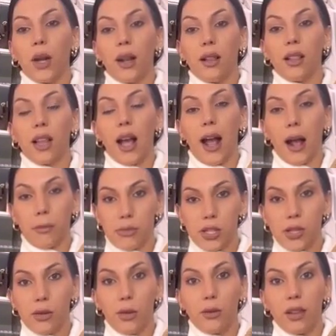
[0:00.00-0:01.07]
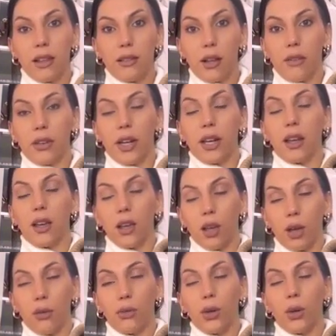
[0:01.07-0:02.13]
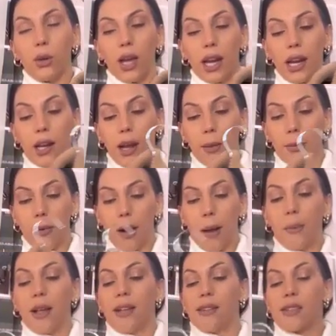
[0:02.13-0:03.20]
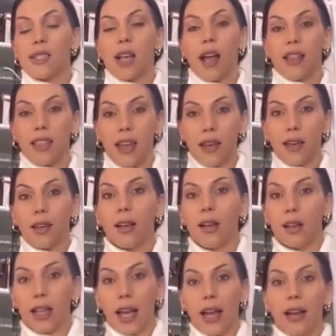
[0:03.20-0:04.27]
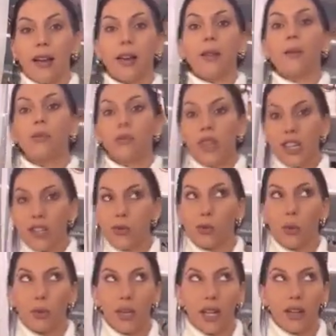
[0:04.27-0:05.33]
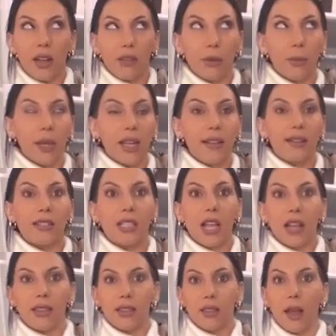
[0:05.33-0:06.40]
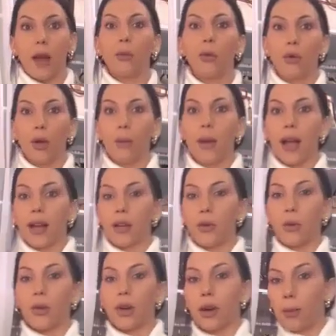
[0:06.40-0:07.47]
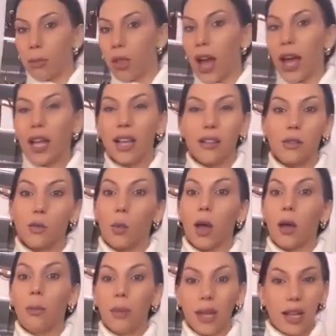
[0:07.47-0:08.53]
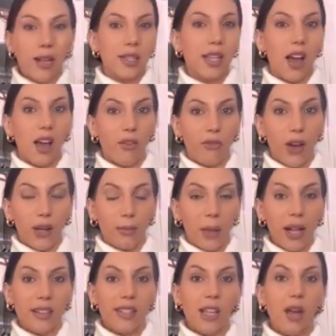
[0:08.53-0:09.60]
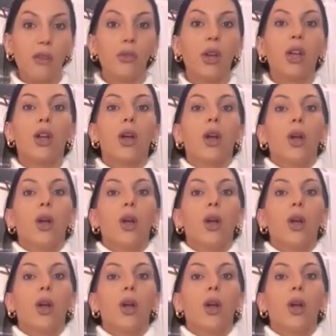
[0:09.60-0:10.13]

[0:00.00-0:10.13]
will absolutely love it if you get it, I promise. I think, again, this will be another piece that I will go back and order in black as well because I found myself